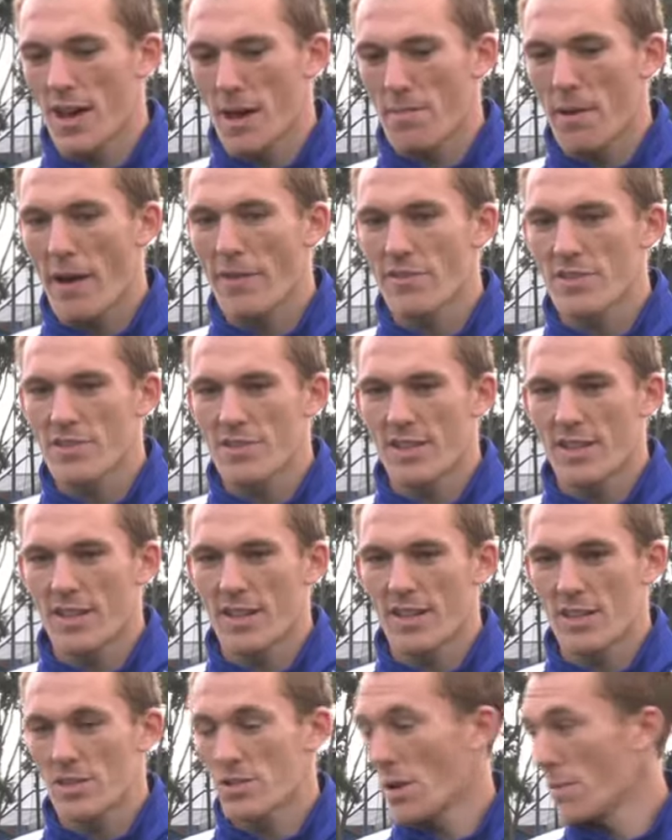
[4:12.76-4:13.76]
above us and
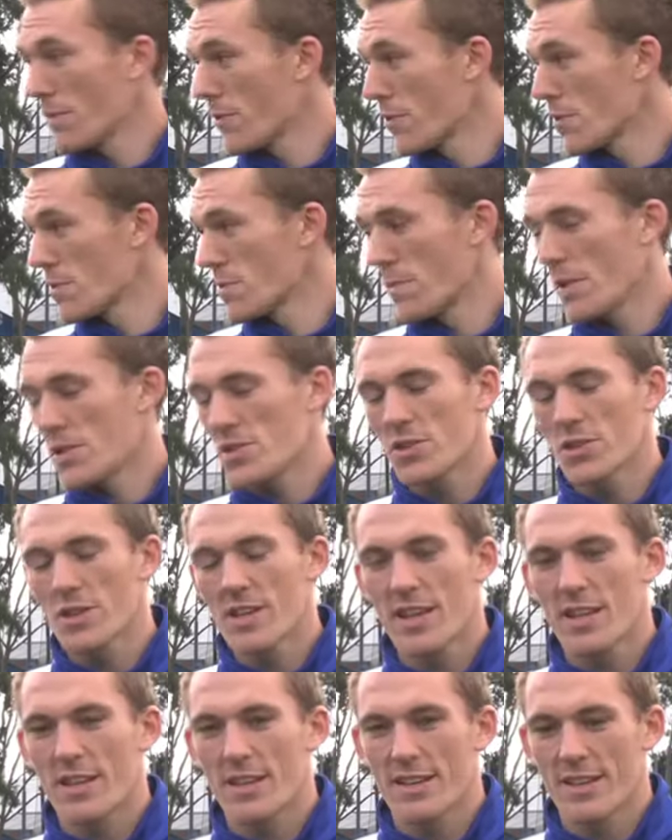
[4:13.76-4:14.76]
in the top four
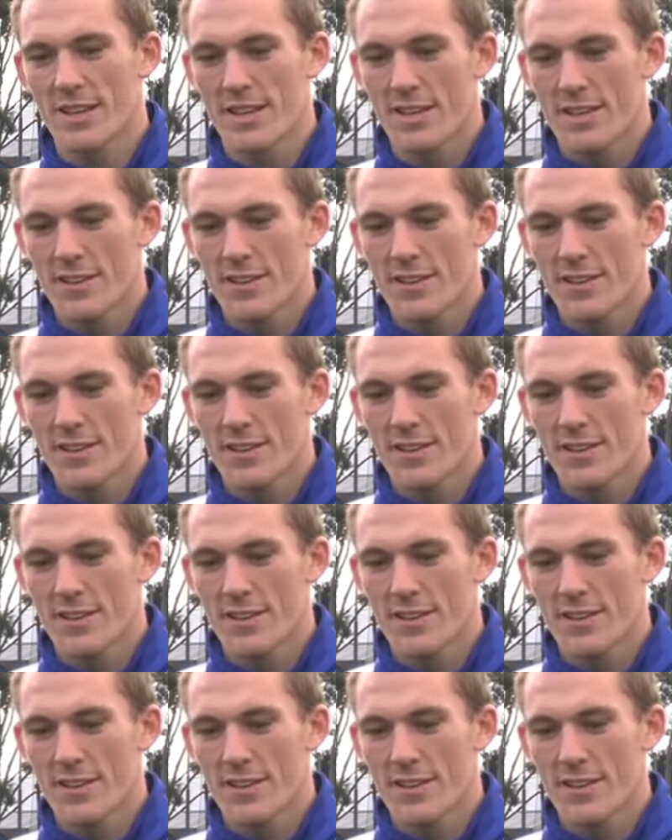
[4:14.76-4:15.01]
especially, and